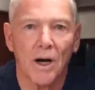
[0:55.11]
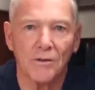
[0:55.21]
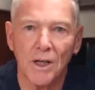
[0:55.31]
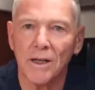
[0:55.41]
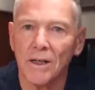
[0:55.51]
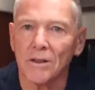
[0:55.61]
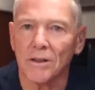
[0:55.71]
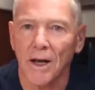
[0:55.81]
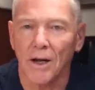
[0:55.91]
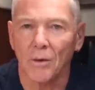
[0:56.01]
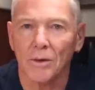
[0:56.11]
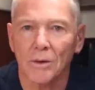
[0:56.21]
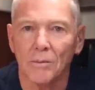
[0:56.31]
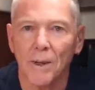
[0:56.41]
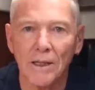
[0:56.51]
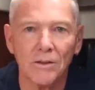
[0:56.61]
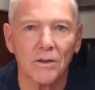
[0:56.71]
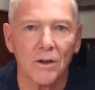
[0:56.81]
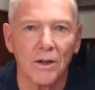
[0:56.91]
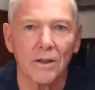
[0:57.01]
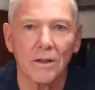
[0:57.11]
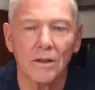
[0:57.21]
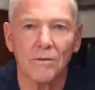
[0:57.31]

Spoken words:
I've taken it down based on